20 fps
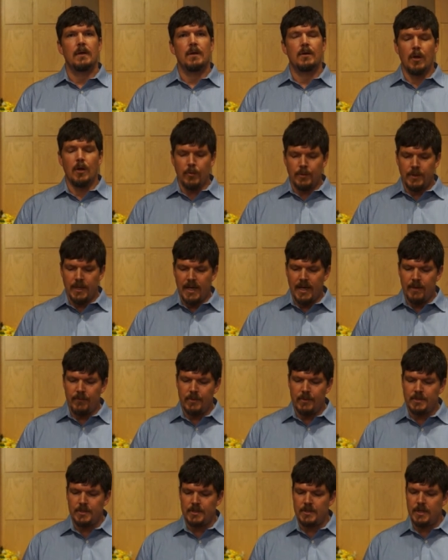Note the
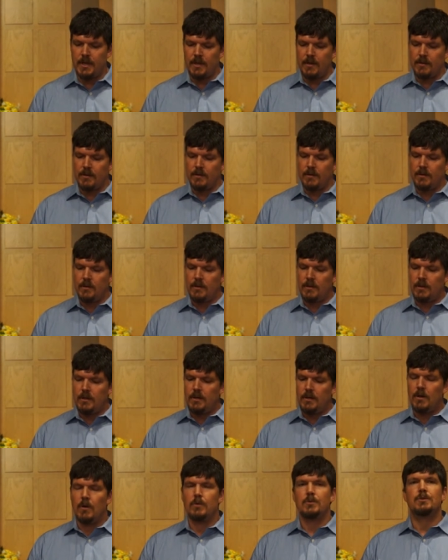emphasis here
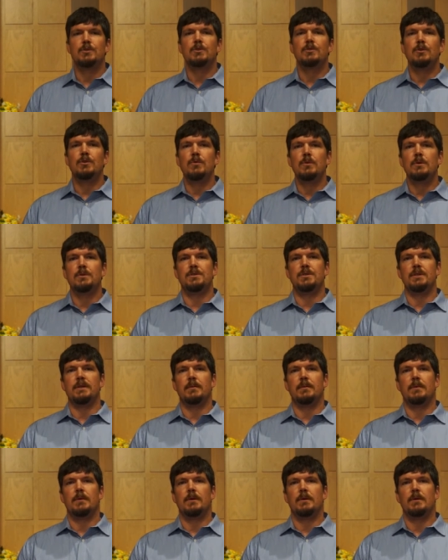on stewardship
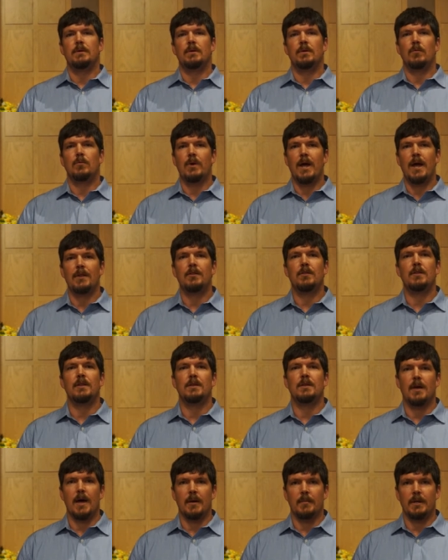rather
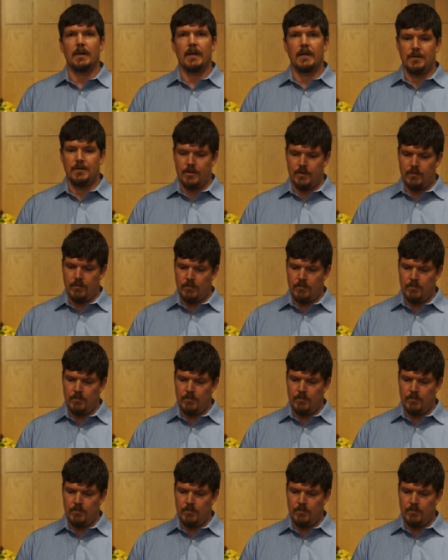than domination.